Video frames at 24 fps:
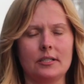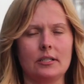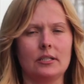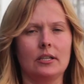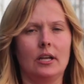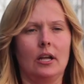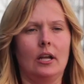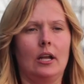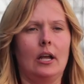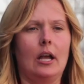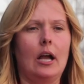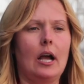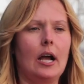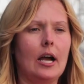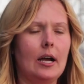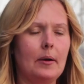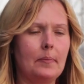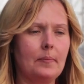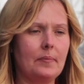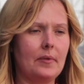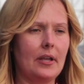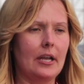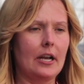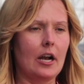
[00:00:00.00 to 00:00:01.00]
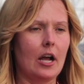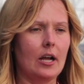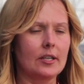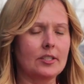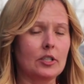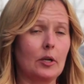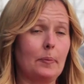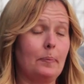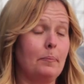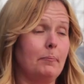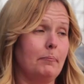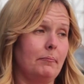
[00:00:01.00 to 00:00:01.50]
It
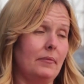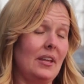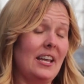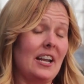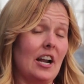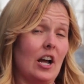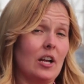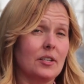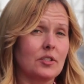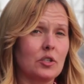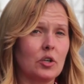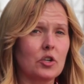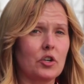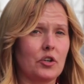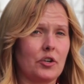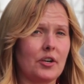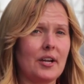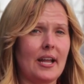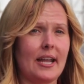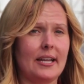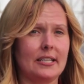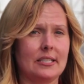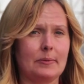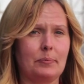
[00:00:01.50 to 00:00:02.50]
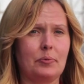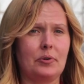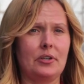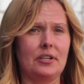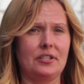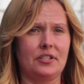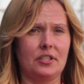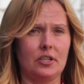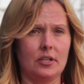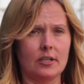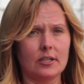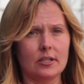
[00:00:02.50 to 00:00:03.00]
also creates
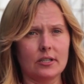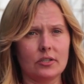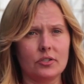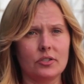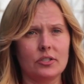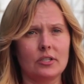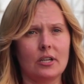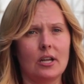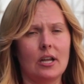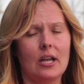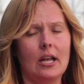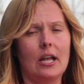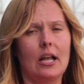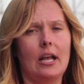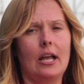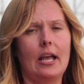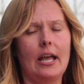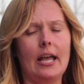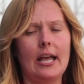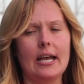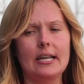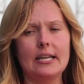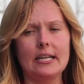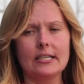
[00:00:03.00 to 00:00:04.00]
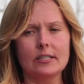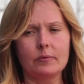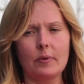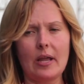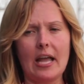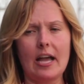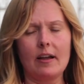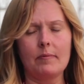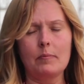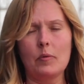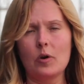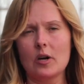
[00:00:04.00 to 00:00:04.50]
prisoners, and as we
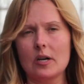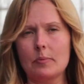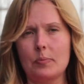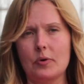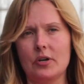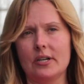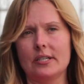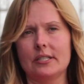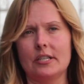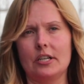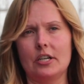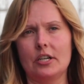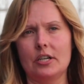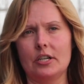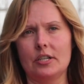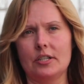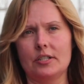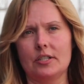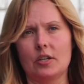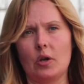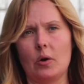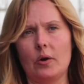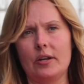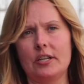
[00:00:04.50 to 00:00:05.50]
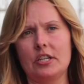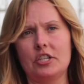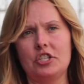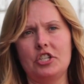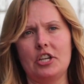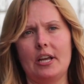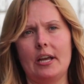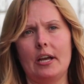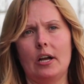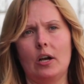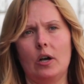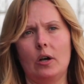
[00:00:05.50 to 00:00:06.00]
have more prisoners going to
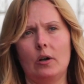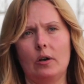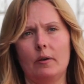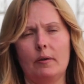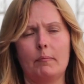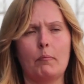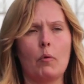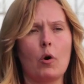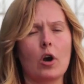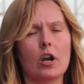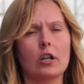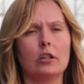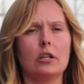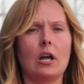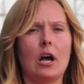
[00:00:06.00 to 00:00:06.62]
jail, more